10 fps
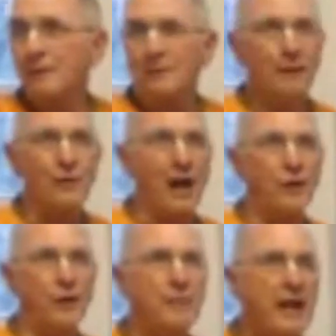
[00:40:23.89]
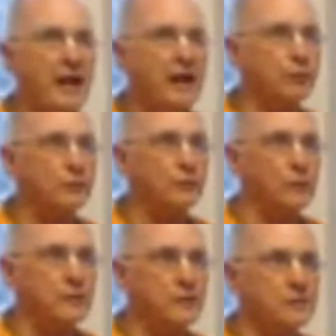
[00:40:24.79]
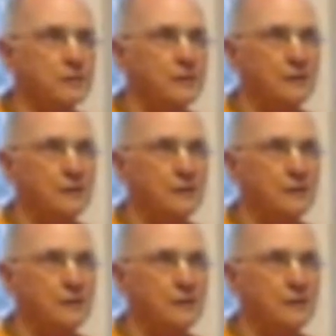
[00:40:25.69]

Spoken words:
They don't know how to behave with devotees